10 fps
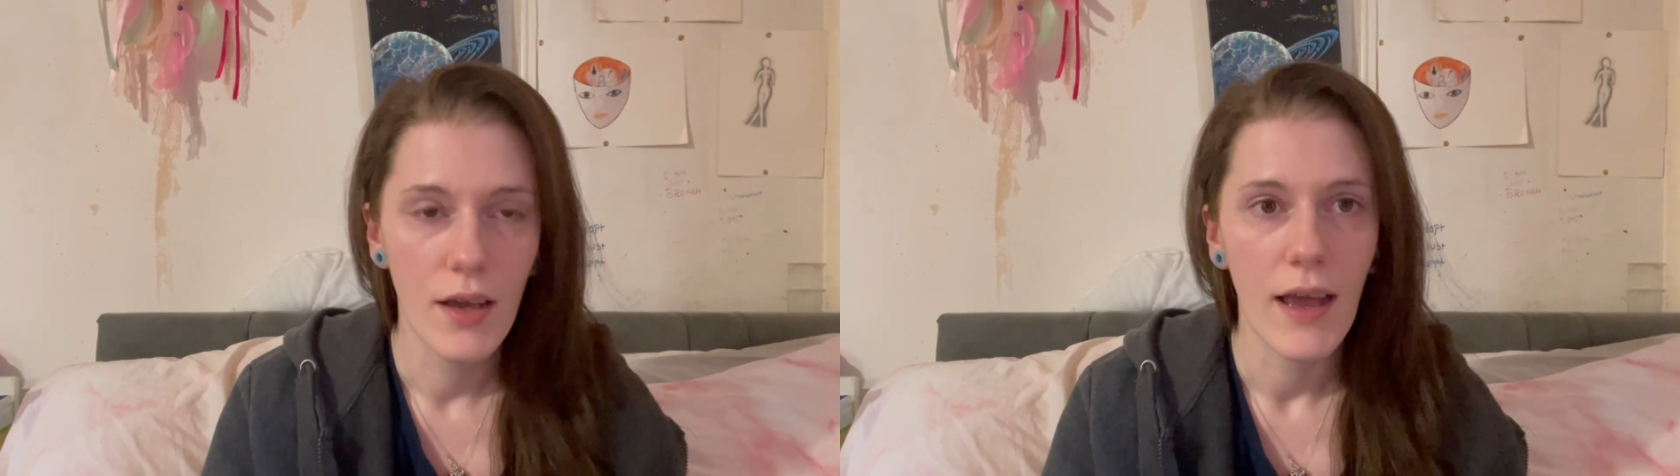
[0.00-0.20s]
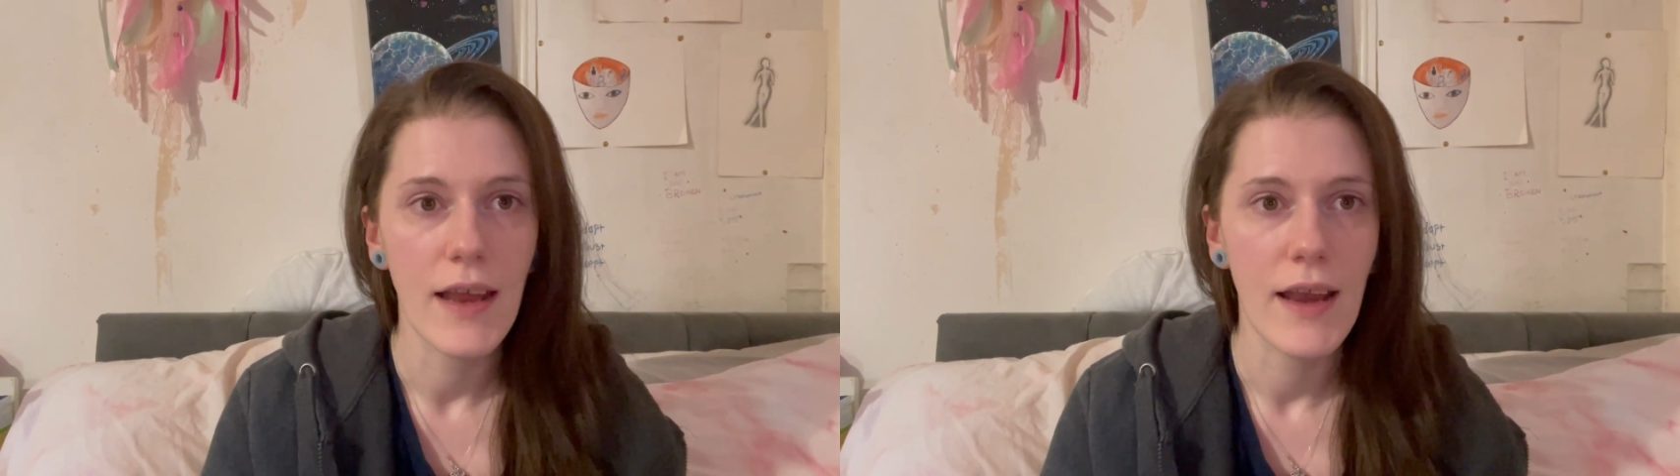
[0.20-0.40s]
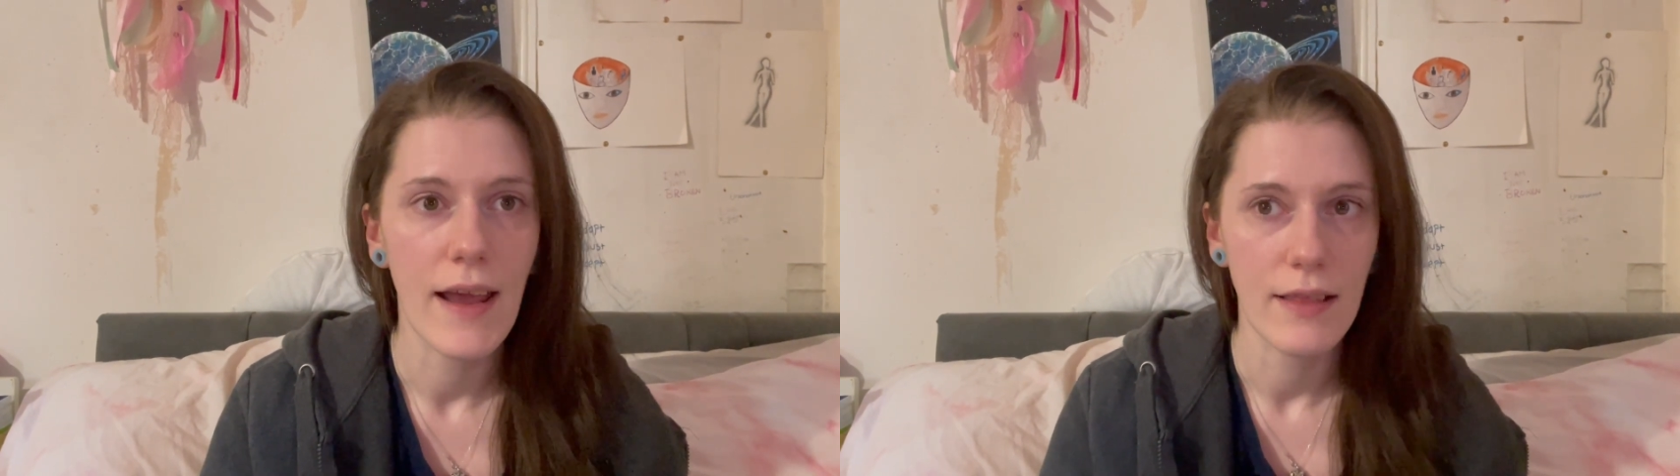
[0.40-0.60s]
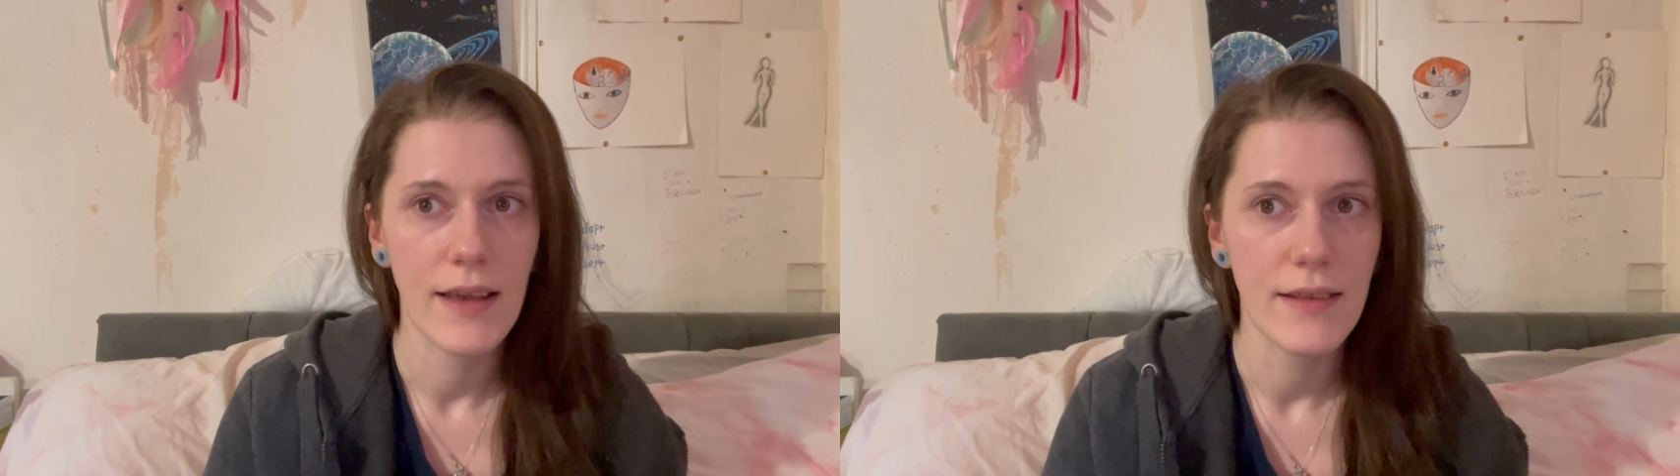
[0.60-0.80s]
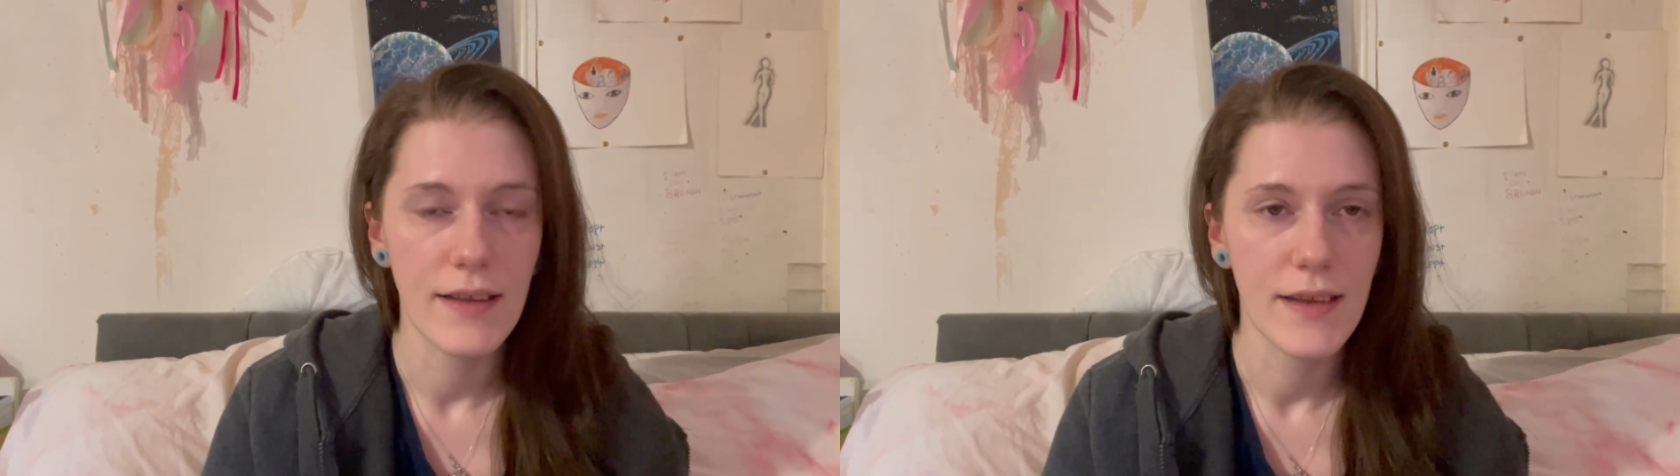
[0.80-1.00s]
And I
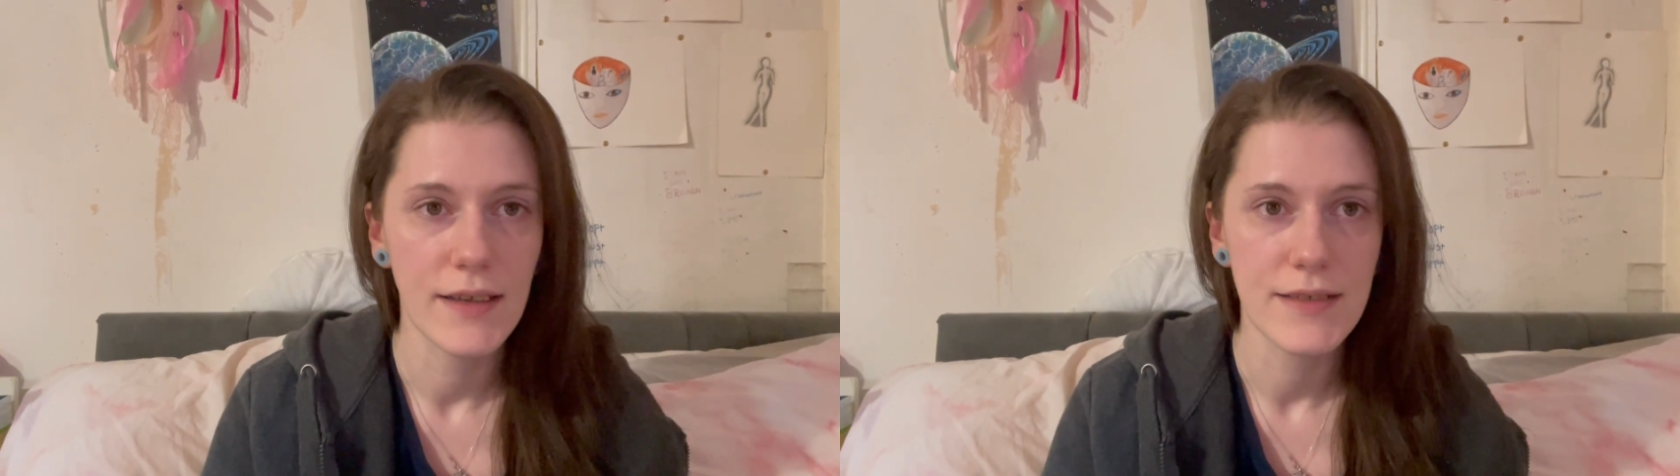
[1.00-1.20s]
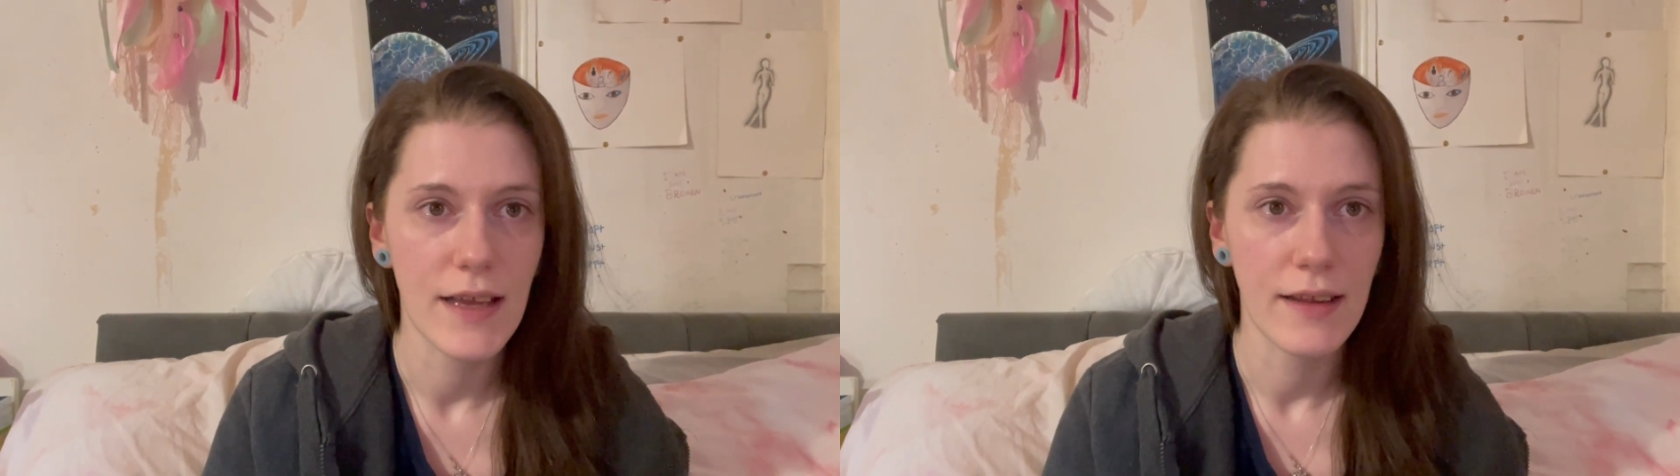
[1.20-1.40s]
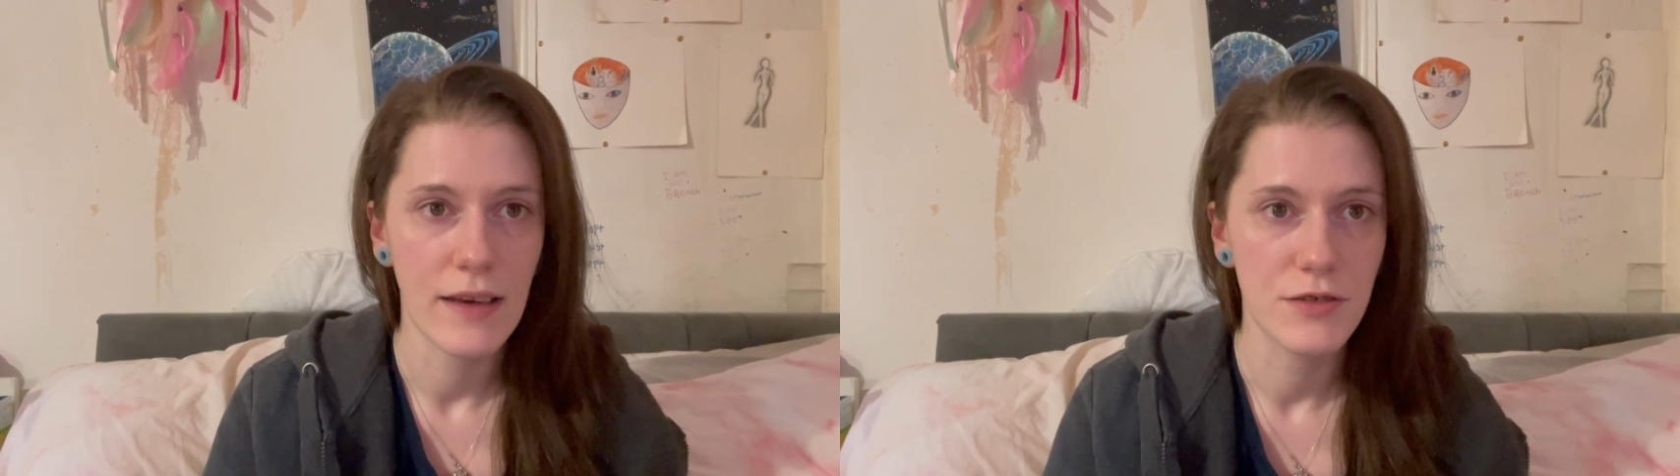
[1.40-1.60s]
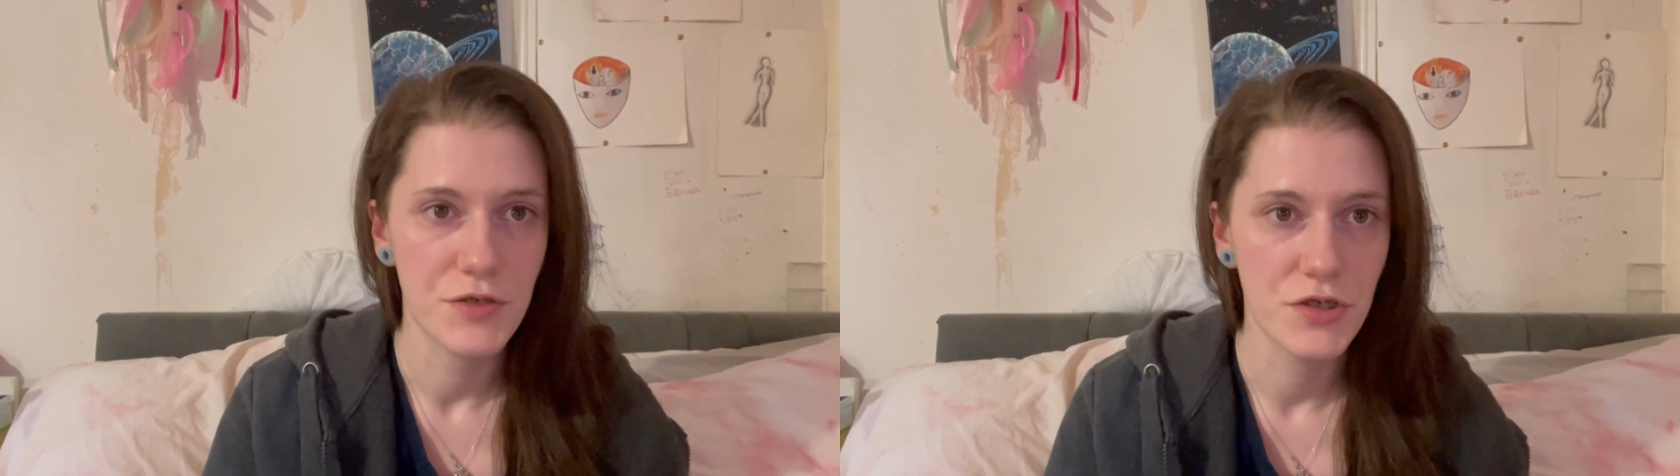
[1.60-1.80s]
liked that dentist. That dentist